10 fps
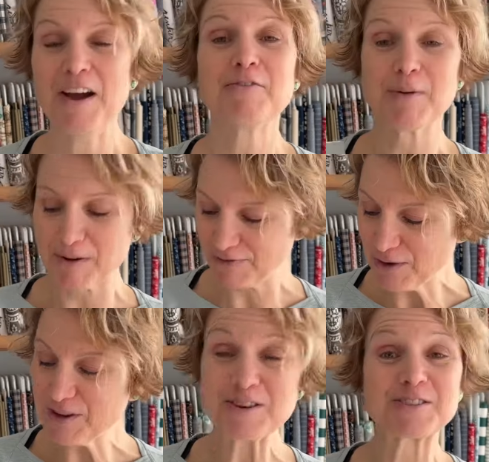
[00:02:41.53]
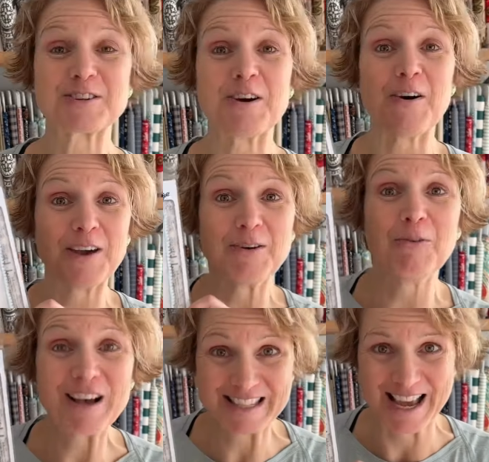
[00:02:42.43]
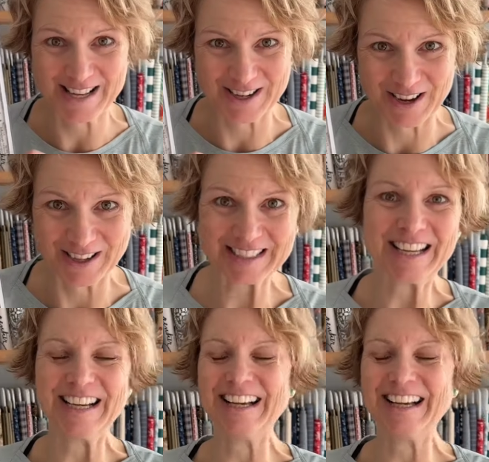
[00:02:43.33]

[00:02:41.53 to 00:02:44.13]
from a few years ago, it was hedgehogs.